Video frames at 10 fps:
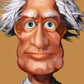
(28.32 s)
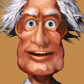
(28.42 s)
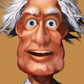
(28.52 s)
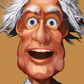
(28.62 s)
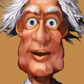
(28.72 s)

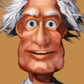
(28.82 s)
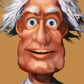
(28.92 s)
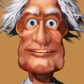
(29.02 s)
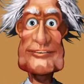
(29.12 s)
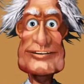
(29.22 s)
There are
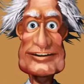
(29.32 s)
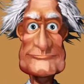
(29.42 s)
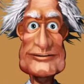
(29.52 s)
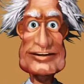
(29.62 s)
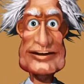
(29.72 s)
several
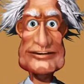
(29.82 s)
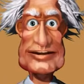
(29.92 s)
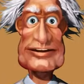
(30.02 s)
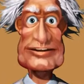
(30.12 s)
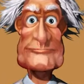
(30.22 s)

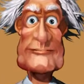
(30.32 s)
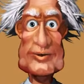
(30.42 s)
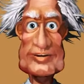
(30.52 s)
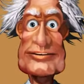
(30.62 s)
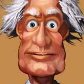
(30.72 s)
specifically
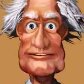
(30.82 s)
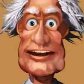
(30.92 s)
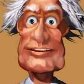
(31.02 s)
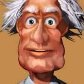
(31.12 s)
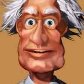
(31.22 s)
emotional
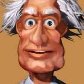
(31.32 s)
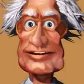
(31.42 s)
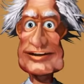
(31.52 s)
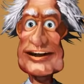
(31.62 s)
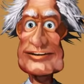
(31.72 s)

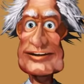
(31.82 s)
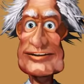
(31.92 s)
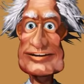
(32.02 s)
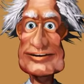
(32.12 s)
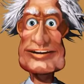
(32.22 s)
fallacies that I
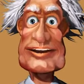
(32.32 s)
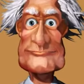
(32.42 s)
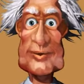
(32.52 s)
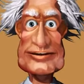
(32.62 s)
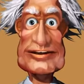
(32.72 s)
list
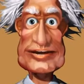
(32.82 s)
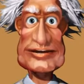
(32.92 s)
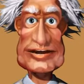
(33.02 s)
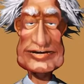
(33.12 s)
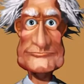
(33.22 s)
separately
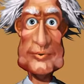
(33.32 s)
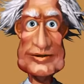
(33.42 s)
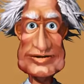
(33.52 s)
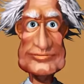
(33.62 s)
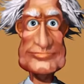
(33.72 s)
in this
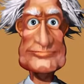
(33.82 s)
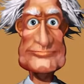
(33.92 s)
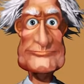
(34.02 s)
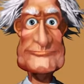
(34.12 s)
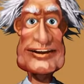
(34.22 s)
book,
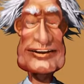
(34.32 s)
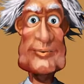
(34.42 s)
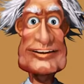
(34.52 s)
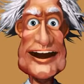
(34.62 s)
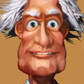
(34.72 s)

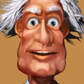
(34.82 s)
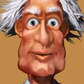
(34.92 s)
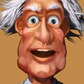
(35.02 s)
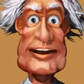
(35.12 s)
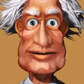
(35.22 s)
because of their
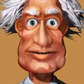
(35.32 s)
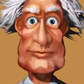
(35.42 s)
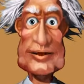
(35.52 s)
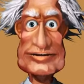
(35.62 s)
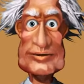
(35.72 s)

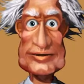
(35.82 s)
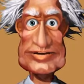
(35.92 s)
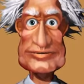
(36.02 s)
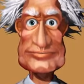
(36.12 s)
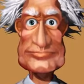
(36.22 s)
widespread
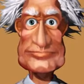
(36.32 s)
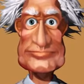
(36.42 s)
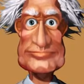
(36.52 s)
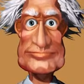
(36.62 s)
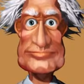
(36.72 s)
use.
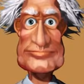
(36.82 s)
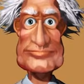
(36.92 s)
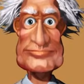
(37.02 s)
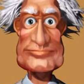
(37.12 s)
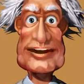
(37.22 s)

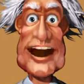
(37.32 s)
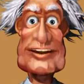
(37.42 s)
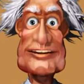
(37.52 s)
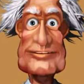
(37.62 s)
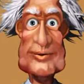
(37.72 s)

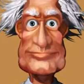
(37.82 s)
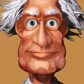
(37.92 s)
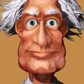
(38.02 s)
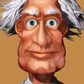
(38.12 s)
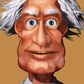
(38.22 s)
However,
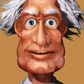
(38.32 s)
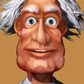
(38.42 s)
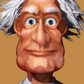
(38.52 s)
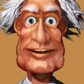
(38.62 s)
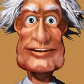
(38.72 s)

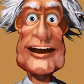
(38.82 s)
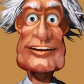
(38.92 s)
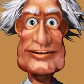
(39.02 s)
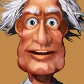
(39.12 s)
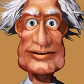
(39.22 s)
keep in
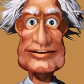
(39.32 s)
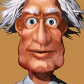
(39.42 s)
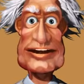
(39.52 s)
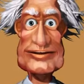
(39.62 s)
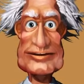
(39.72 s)
mind that you
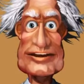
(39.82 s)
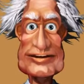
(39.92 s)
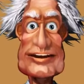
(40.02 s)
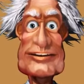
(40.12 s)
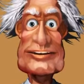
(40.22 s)
can
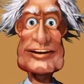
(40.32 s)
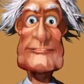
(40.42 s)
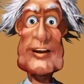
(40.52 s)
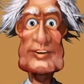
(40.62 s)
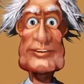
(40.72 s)
take any
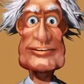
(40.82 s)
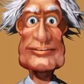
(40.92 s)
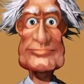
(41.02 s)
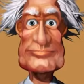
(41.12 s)
emotion,